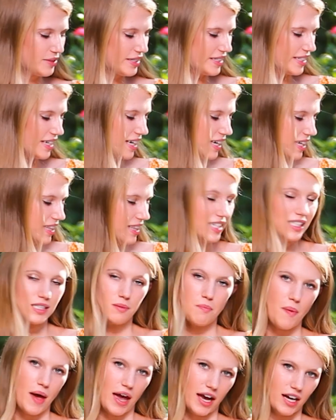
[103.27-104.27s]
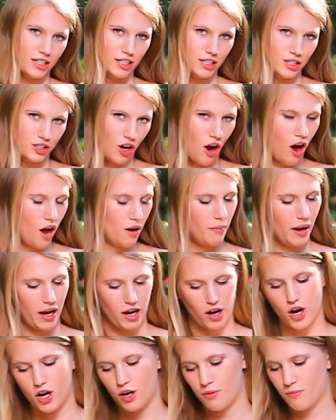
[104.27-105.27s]
see this bandage on my
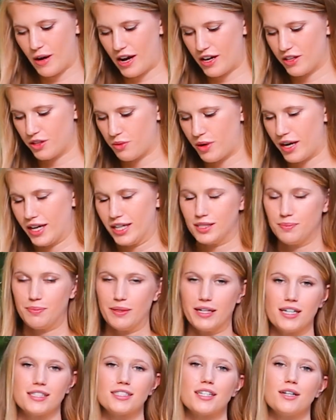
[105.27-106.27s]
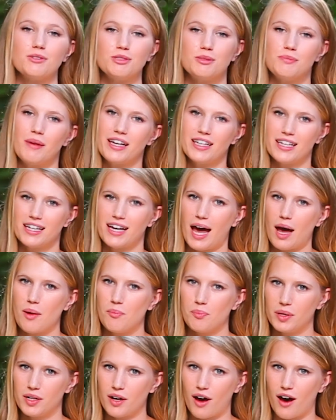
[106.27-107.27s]
arm, by the way, it's because I was making
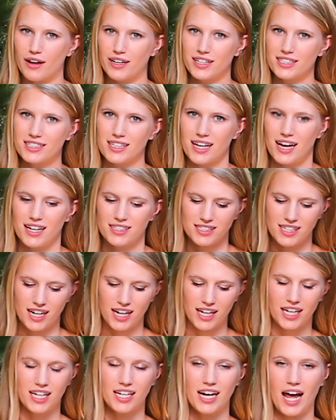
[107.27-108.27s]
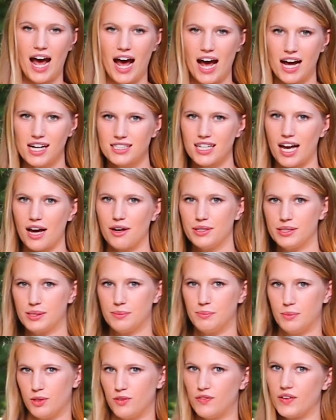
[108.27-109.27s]
empanadas last night, and as I was
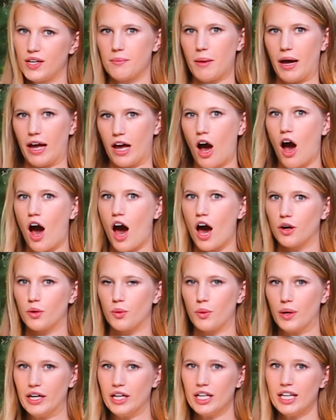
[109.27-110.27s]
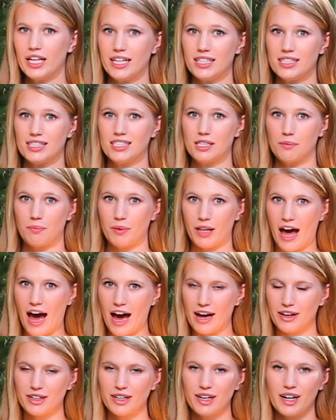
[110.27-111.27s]
moving my hot oil, it
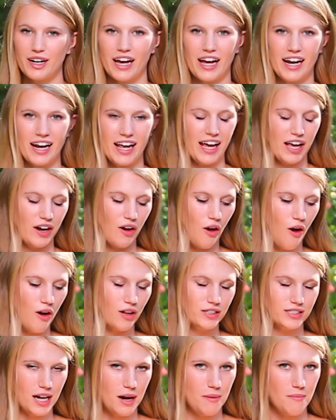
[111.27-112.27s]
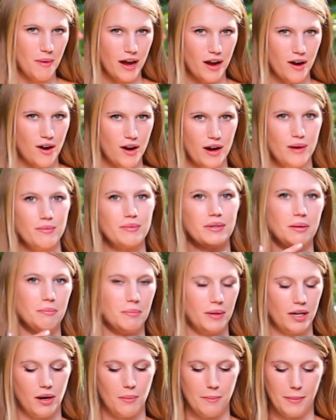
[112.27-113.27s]
splattered and hit all down my arm and a
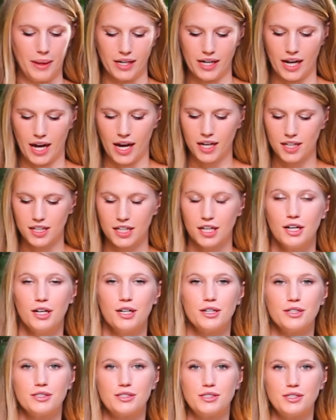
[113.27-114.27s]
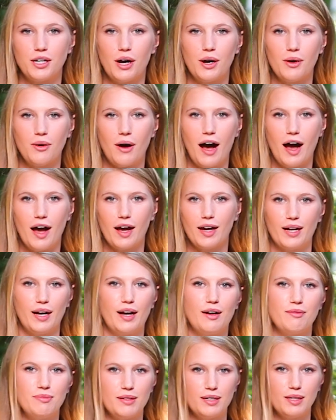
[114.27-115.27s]
bit on my neck. So I
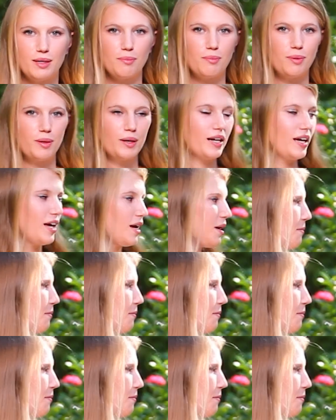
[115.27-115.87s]
have been putting